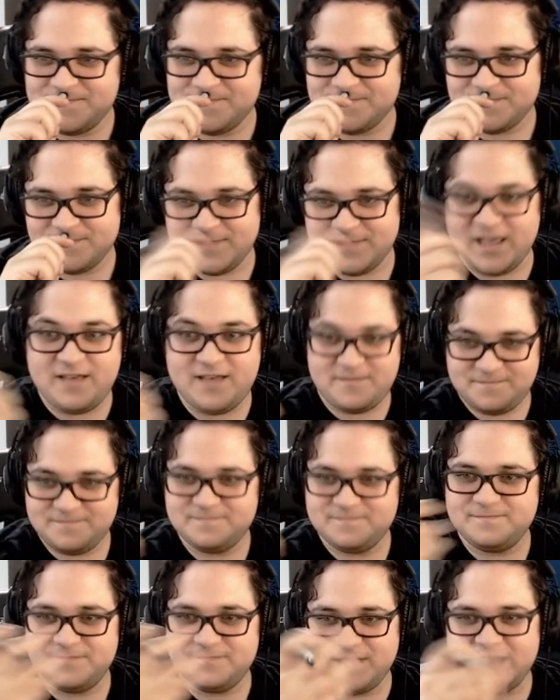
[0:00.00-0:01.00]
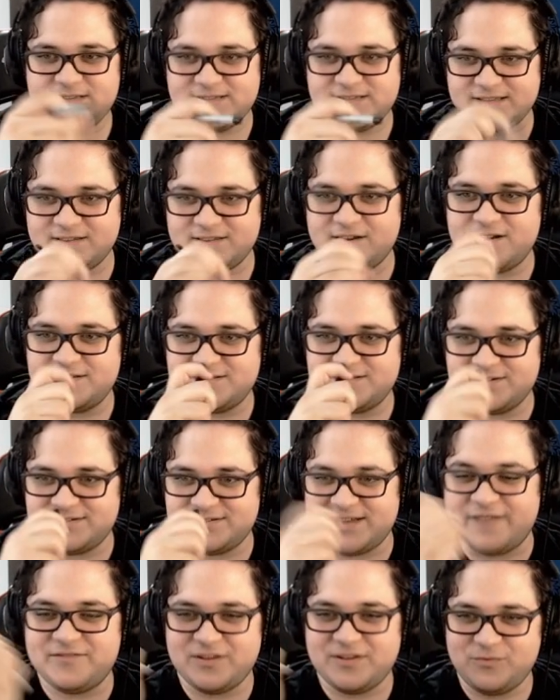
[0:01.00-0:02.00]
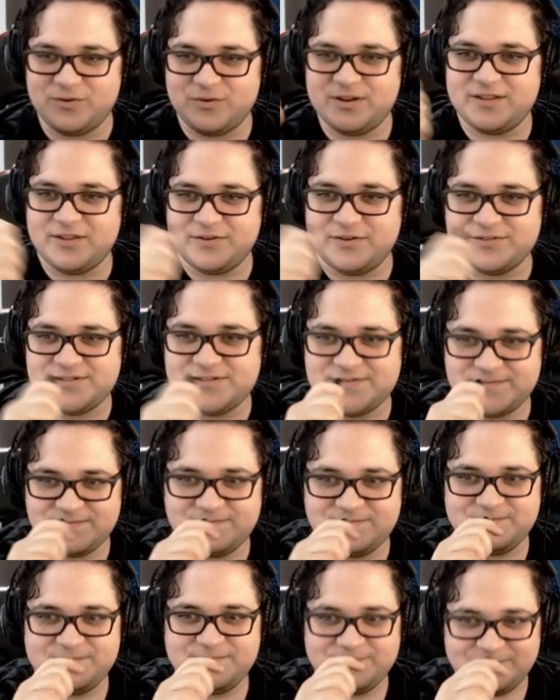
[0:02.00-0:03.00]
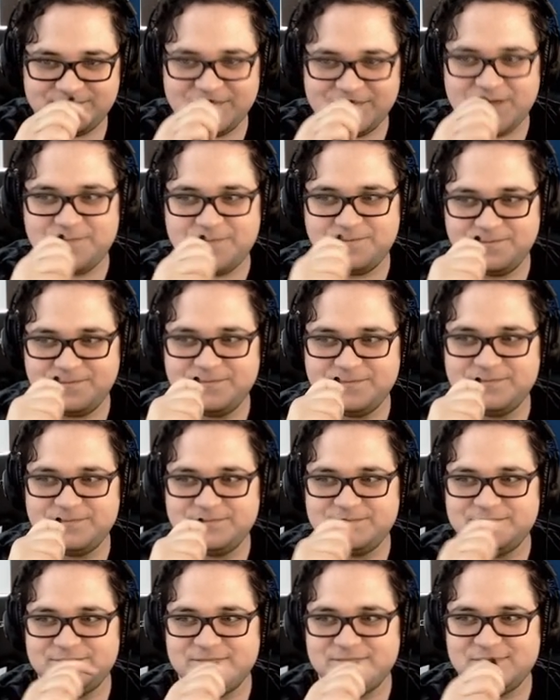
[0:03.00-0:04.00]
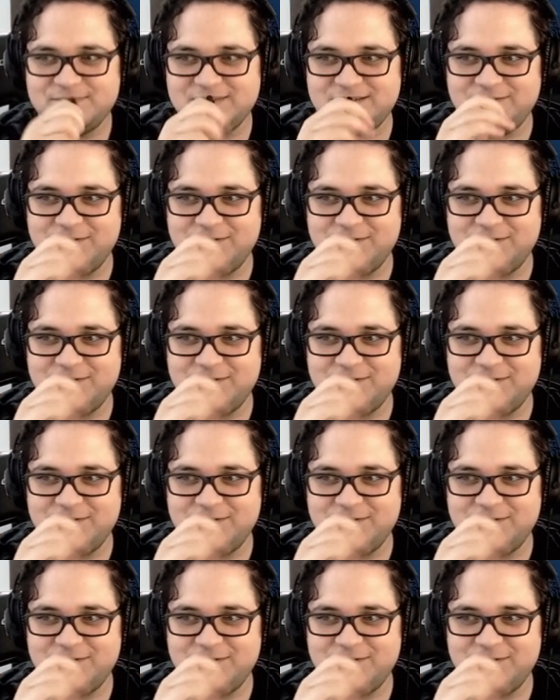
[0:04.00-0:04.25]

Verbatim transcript: too. Yeah, yeah it's like, like the it's concerts. I've done one of those. Thing. Yeah. It's